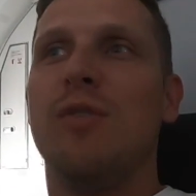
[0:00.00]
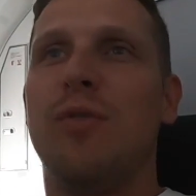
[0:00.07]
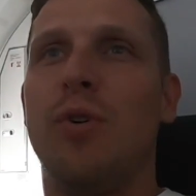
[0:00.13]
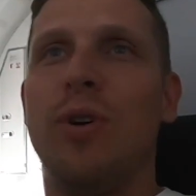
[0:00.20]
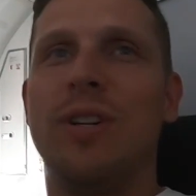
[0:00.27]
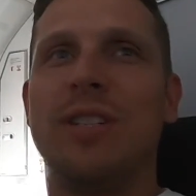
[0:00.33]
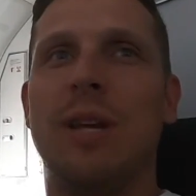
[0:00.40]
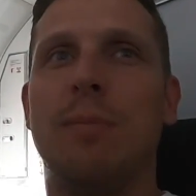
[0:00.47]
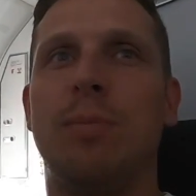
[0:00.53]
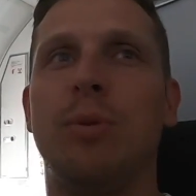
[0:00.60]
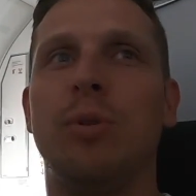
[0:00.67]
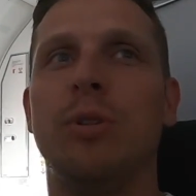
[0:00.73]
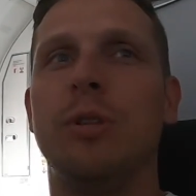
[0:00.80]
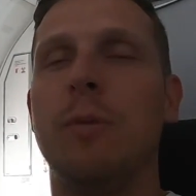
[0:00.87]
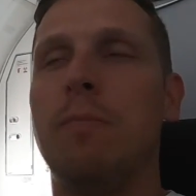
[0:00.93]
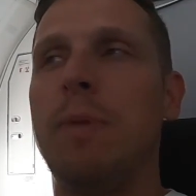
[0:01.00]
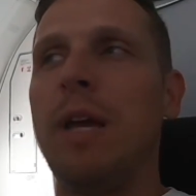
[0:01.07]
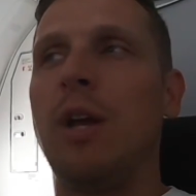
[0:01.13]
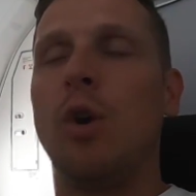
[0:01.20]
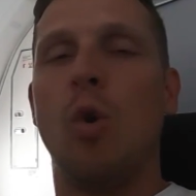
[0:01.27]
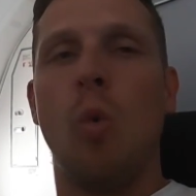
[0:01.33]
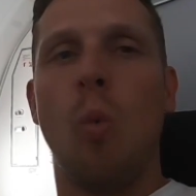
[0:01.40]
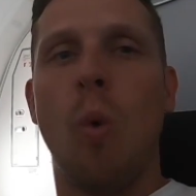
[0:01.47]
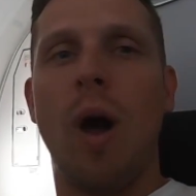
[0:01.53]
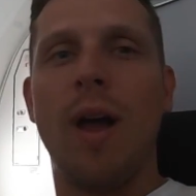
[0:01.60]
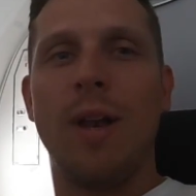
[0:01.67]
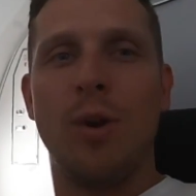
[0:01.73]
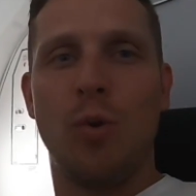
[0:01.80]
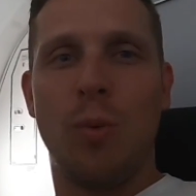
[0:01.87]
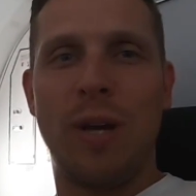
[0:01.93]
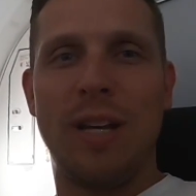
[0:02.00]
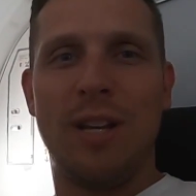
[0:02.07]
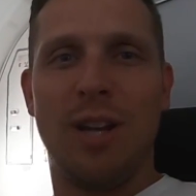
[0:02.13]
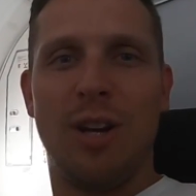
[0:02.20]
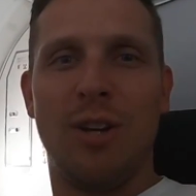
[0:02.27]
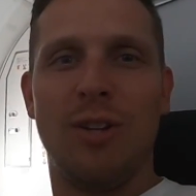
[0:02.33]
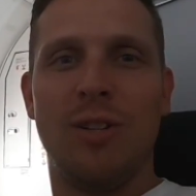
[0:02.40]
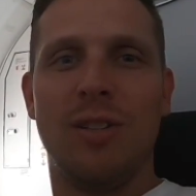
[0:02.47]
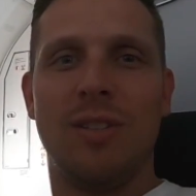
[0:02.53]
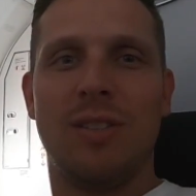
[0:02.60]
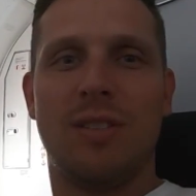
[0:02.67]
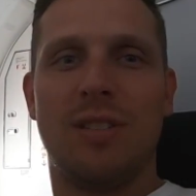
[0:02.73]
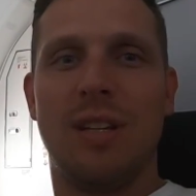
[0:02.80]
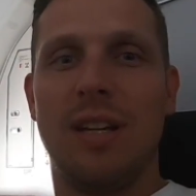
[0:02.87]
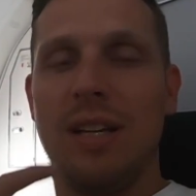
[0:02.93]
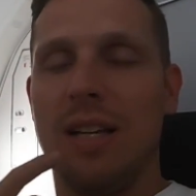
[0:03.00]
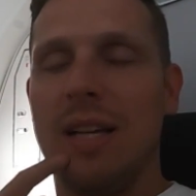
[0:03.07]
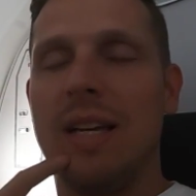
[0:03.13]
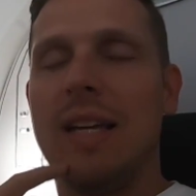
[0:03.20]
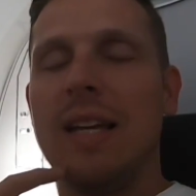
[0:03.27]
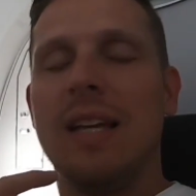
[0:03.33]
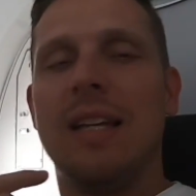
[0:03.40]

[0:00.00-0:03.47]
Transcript: For example, the bigger, wider windows, uh,